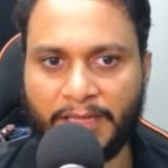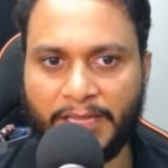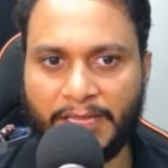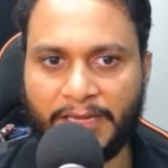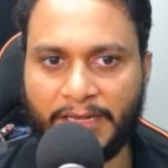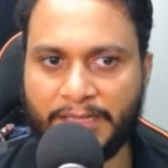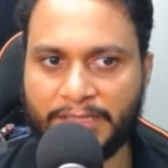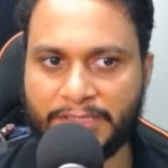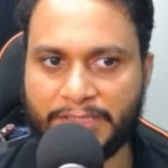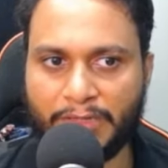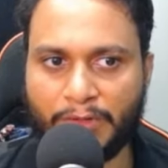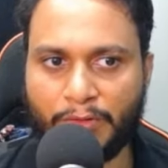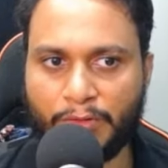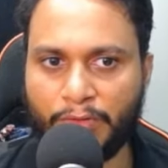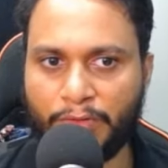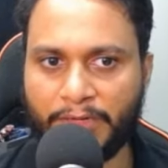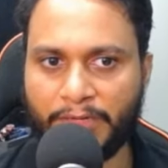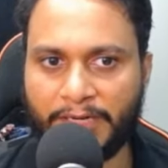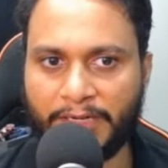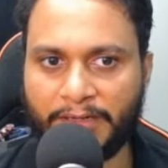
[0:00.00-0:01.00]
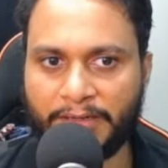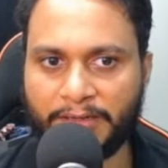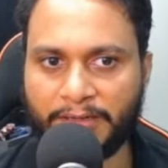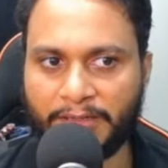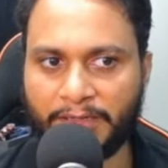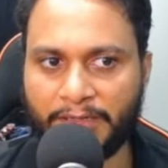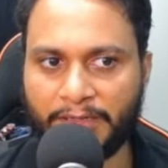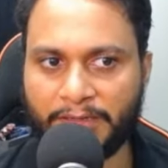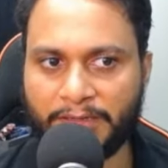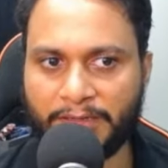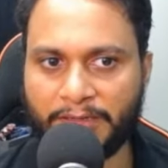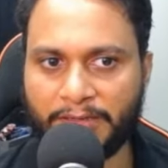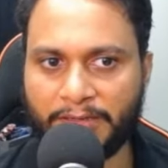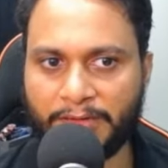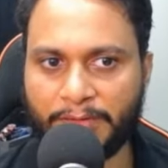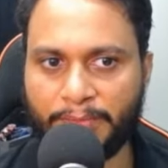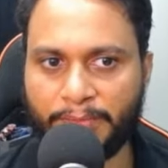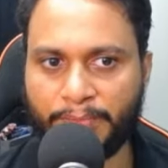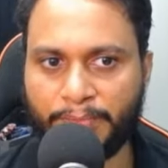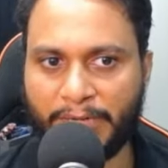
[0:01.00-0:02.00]
And let's now look at
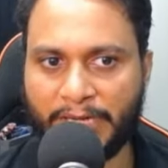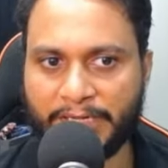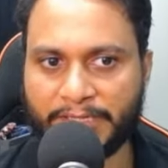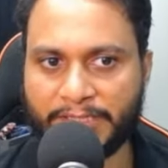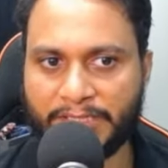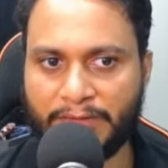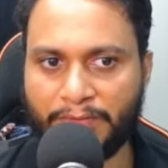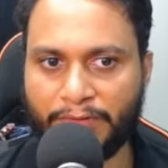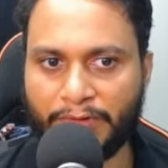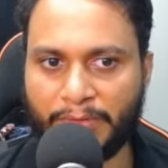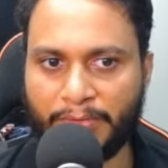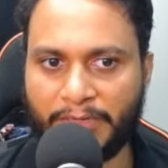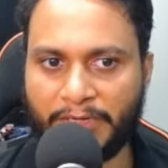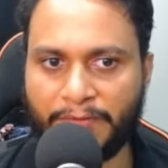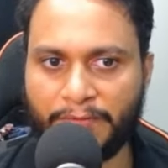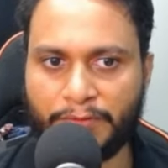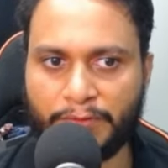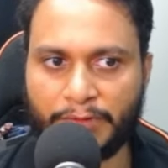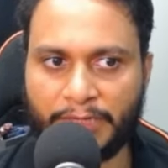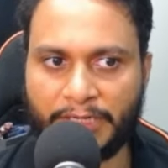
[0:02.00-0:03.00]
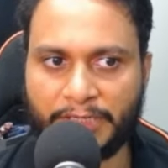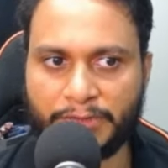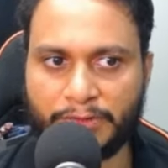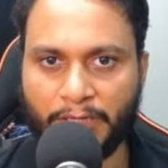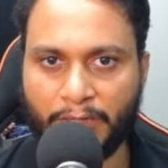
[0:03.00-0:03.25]
the parsing from left to right.